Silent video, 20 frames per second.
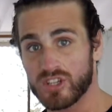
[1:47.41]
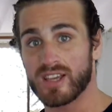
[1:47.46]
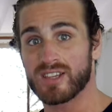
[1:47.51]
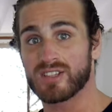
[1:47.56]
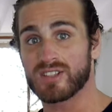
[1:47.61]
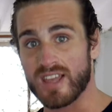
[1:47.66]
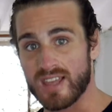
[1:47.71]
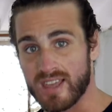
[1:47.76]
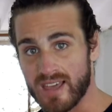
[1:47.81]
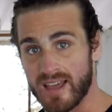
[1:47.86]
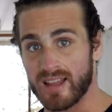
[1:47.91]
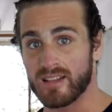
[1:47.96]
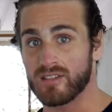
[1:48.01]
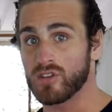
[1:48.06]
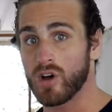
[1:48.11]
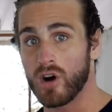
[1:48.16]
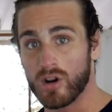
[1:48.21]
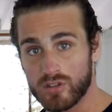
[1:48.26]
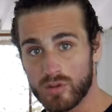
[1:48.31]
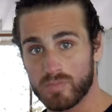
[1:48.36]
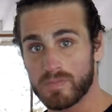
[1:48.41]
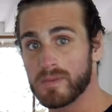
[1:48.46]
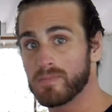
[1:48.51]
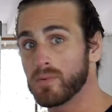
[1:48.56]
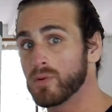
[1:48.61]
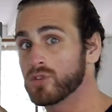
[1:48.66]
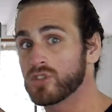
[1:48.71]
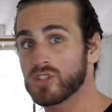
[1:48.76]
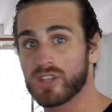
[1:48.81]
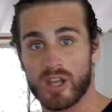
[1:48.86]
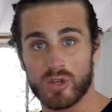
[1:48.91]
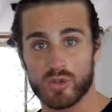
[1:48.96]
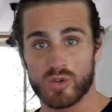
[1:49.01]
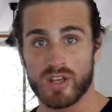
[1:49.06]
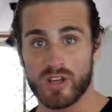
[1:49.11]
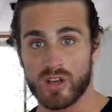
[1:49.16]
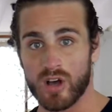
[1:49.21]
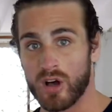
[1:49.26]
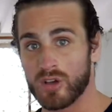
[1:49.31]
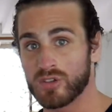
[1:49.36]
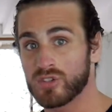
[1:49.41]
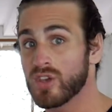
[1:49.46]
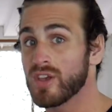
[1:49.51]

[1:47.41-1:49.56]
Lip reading: as they can. Talk to people, scheduling calls